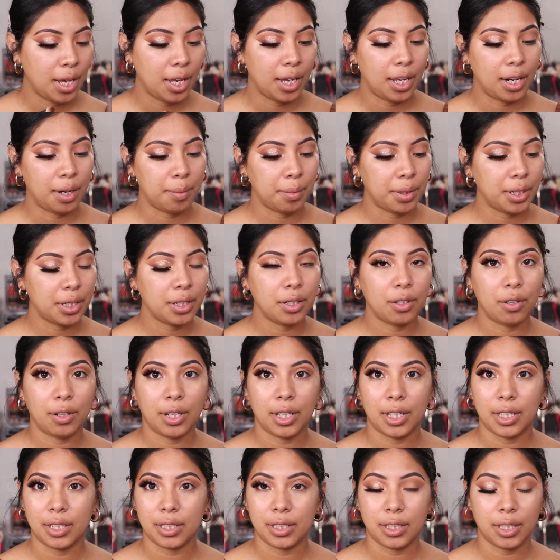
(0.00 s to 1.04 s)
And I'm going to go
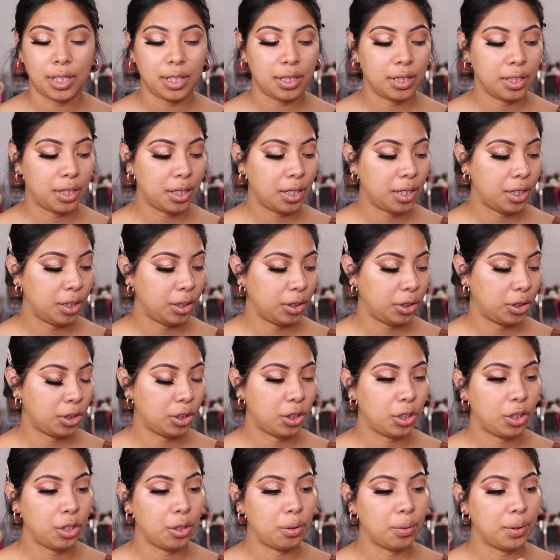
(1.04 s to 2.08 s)
ahead and take the color
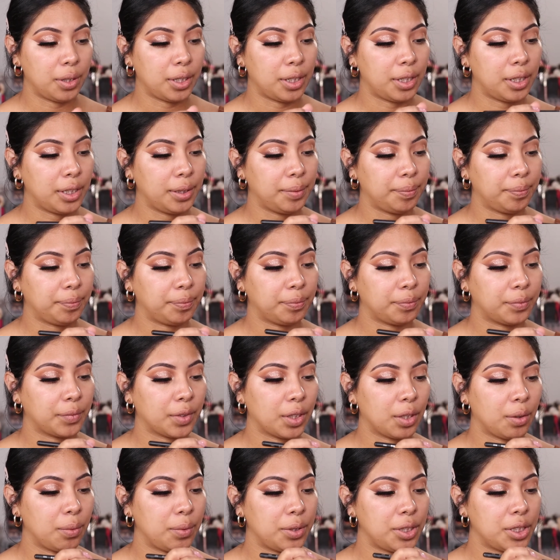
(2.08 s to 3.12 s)
Coconut,
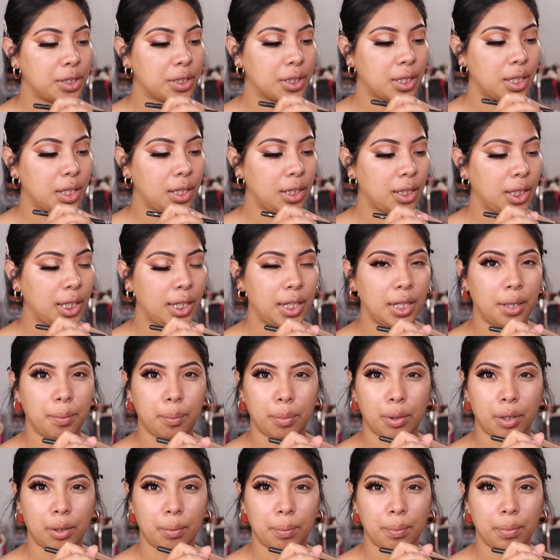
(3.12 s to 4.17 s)
which is kind of like a
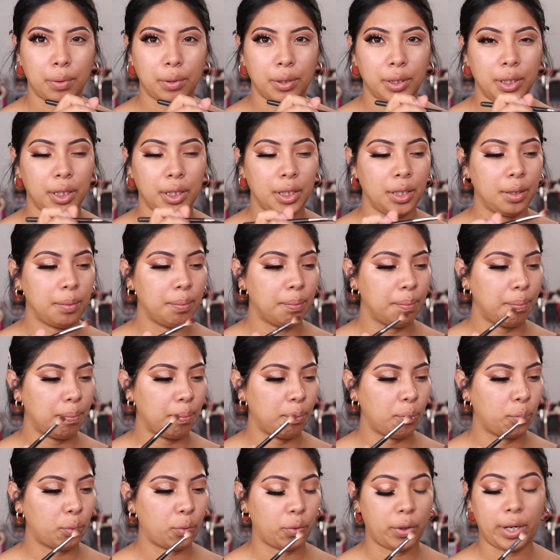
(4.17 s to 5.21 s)
purpley
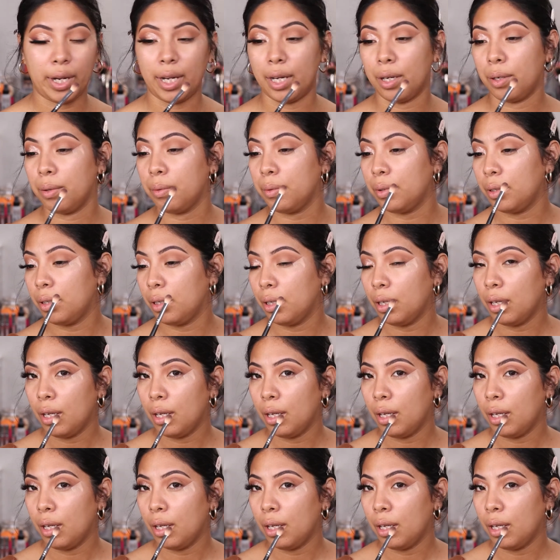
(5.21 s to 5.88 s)
brown.